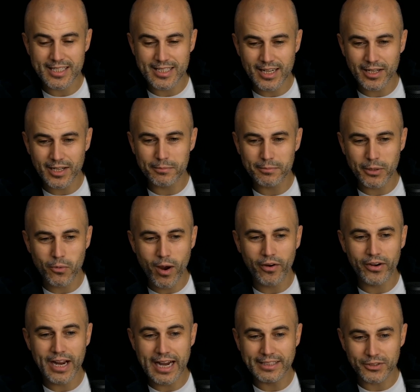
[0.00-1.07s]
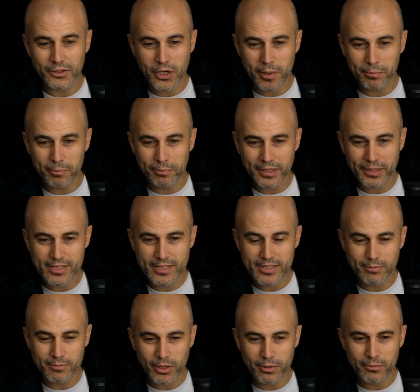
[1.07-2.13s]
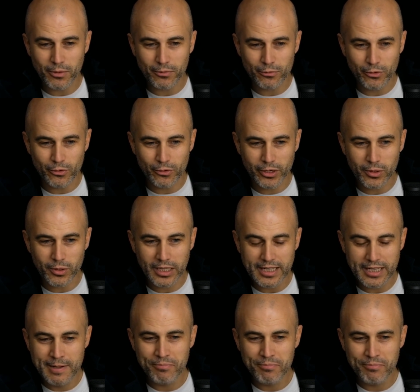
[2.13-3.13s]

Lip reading: startup acquiring other companies more and more frequently.